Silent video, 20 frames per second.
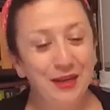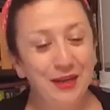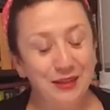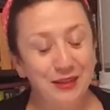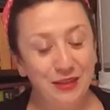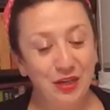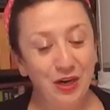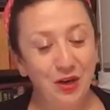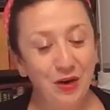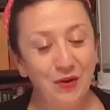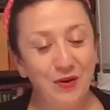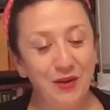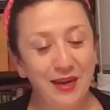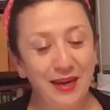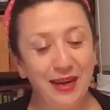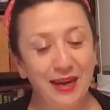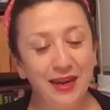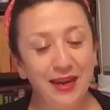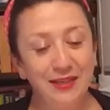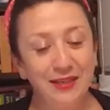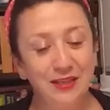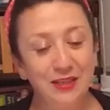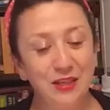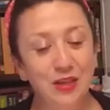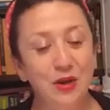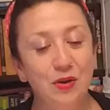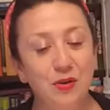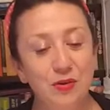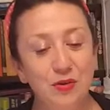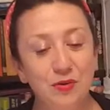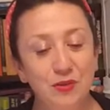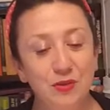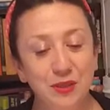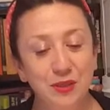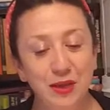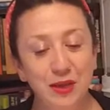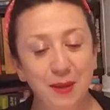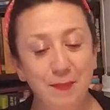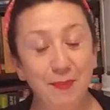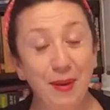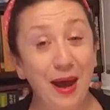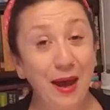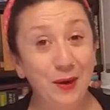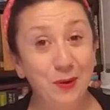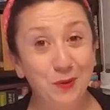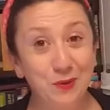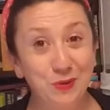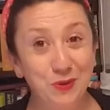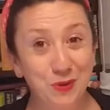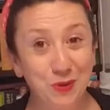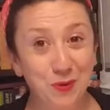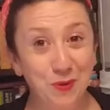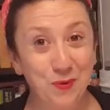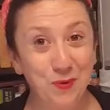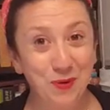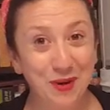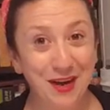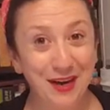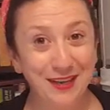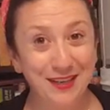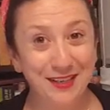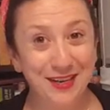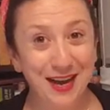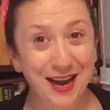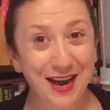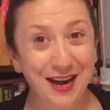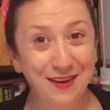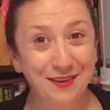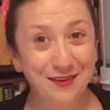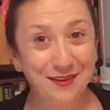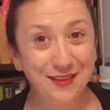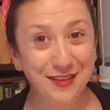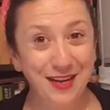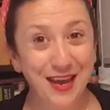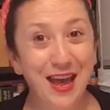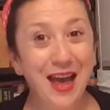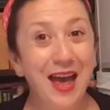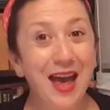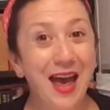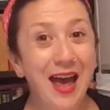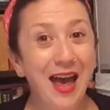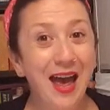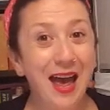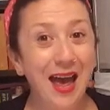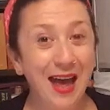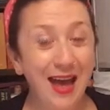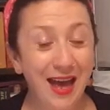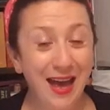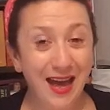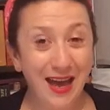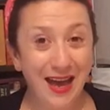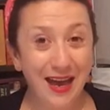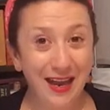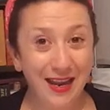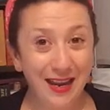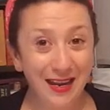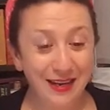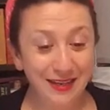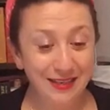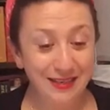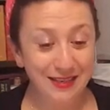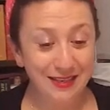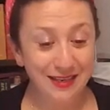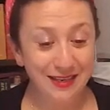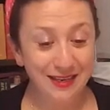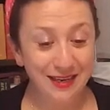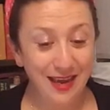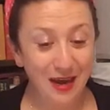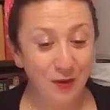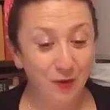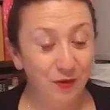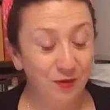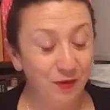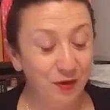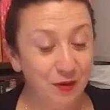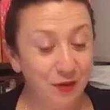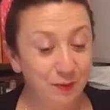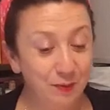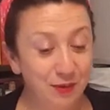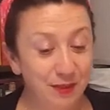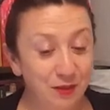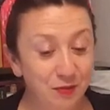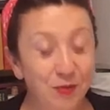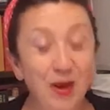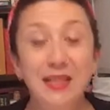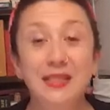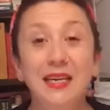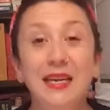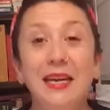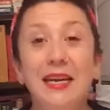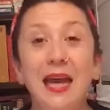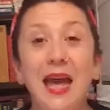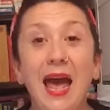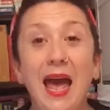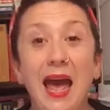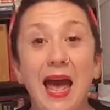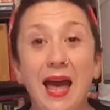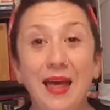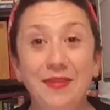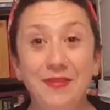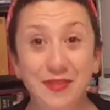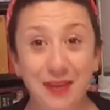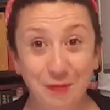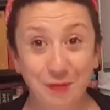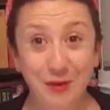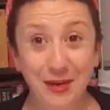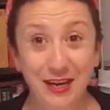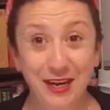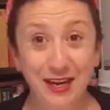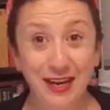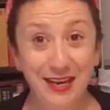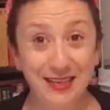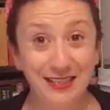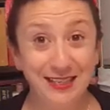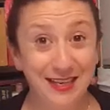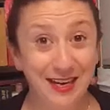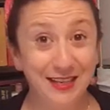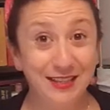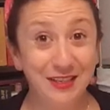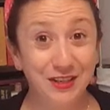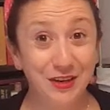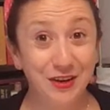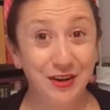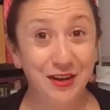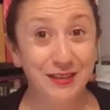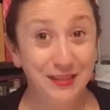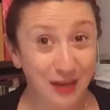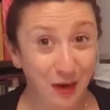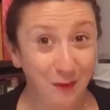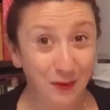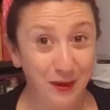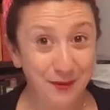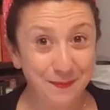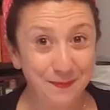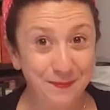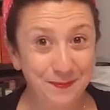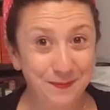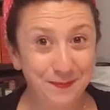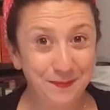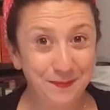So get those panels all cut out and get all of those bits ready, and then we can get started on our sewing.